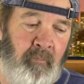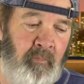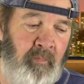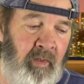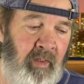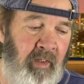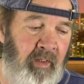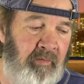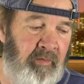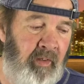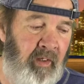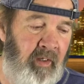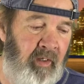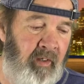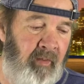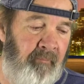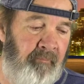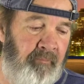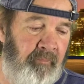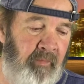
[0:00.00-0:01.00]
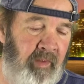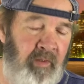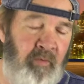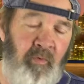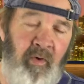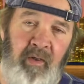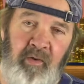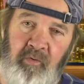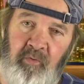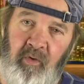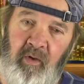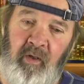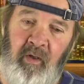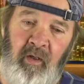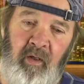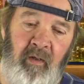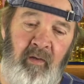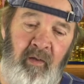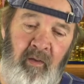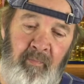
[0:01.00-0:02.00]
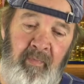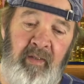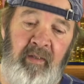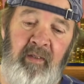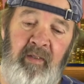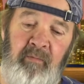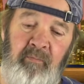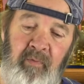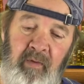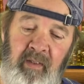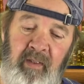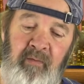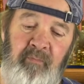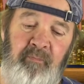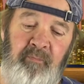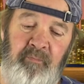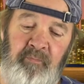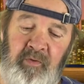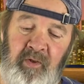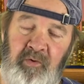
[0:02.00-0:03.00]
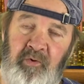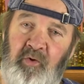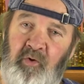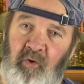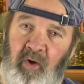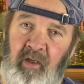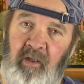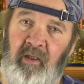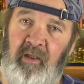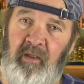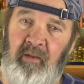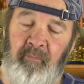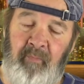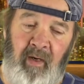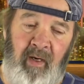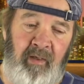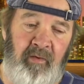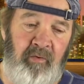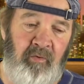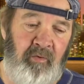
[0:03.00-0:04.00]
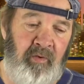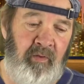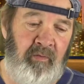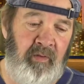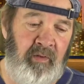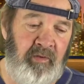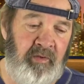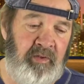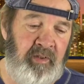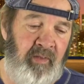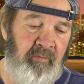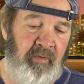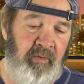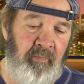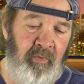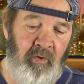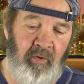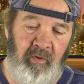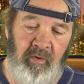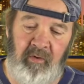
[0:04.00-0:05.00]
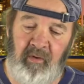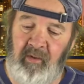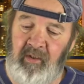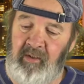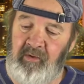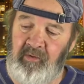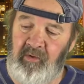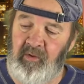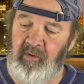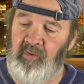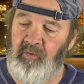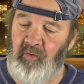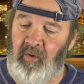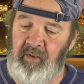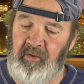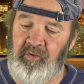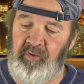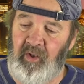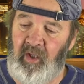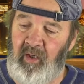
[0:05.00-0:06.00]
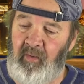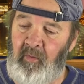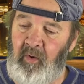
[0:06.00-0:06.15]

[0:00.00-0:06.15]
And he ran, he did the crane leading back there in the 70 building, and he did a great job.